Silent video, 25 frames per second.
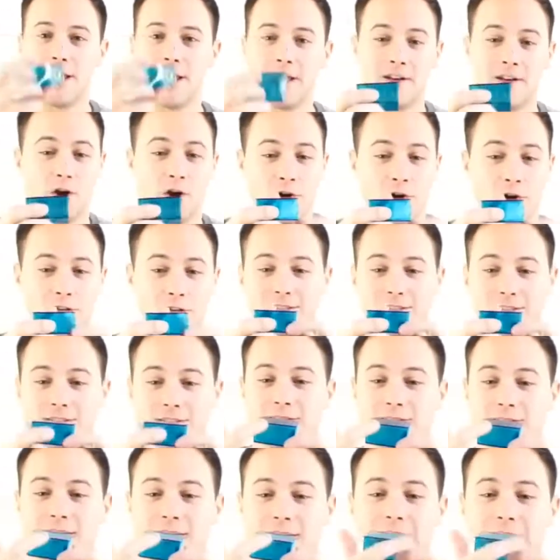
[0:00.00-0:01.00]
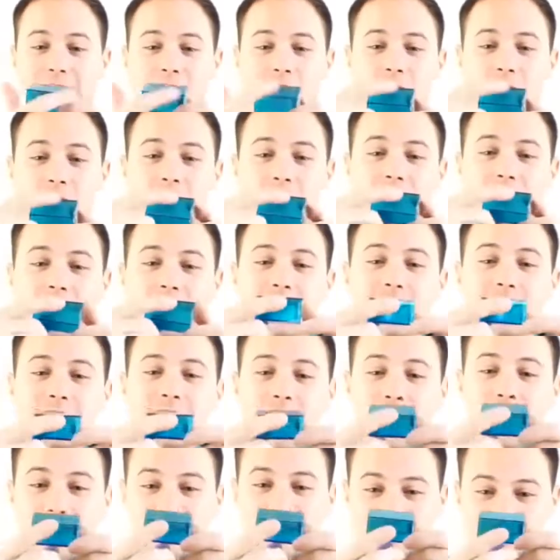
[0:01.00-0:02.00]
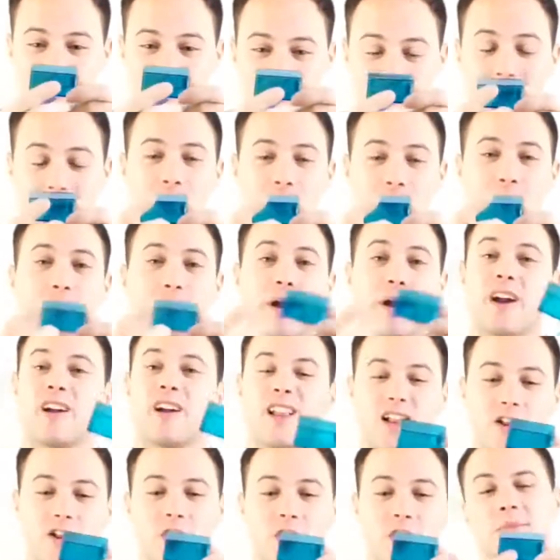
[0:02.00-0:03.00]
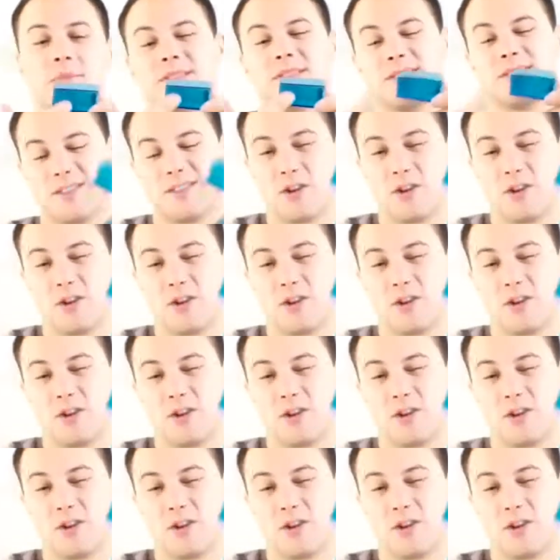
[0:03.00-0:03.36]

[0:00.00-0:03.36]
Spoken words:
and notice the lateral faces are still parallelograms.